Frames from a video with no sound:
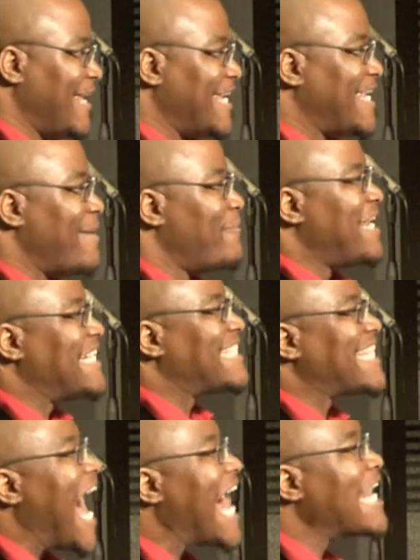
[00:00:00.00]
can be
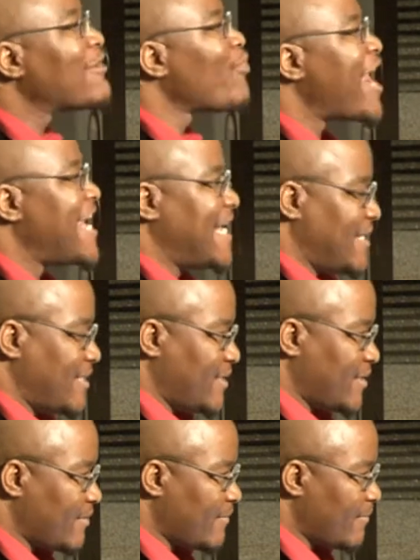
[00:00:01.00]
tolerated
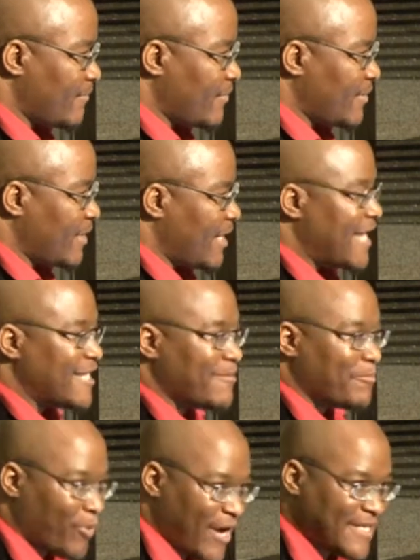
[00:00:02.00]
in the
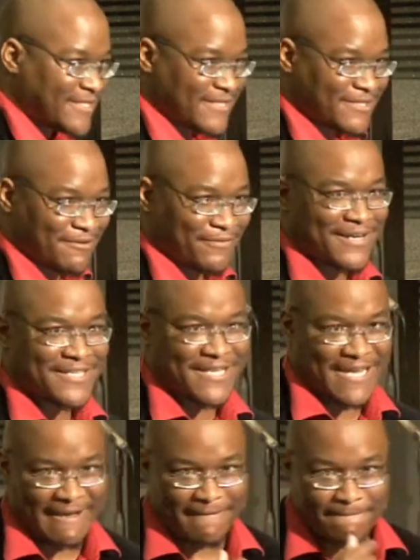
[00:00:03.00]
presence of our
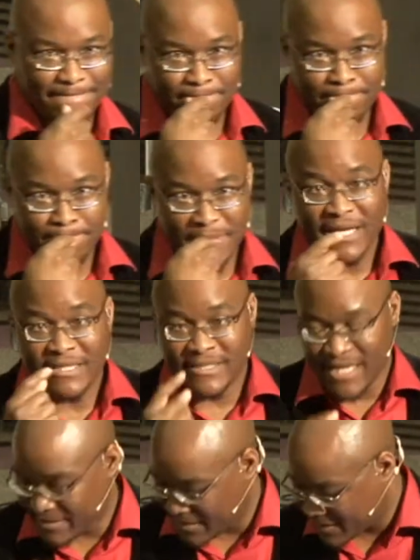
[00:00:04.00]
king. Jesus